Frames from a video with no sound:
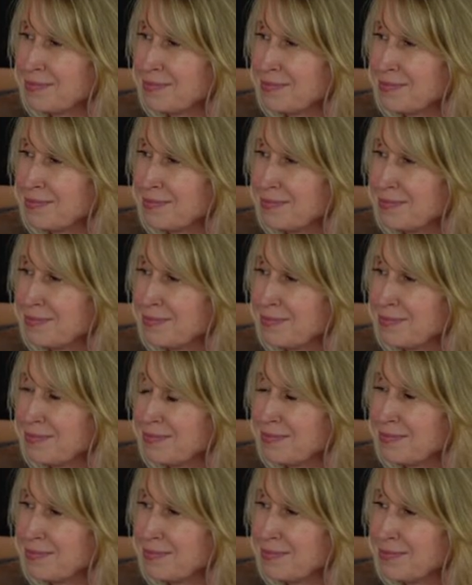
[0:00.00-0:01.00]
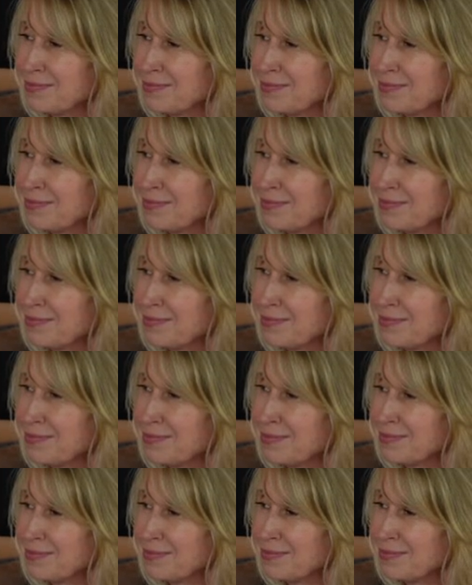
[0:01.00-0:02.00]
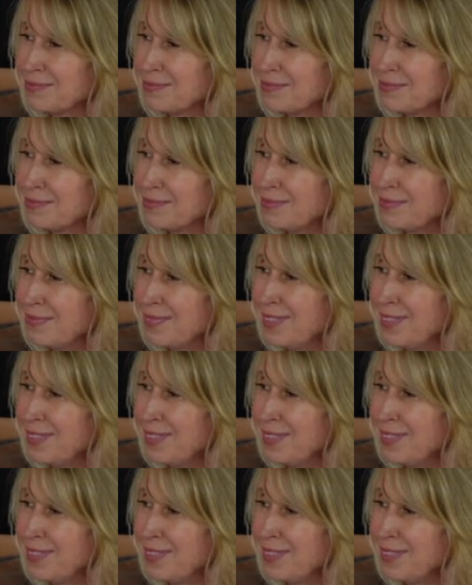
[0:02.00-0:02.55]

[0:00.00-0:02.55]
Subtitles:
(not speaking)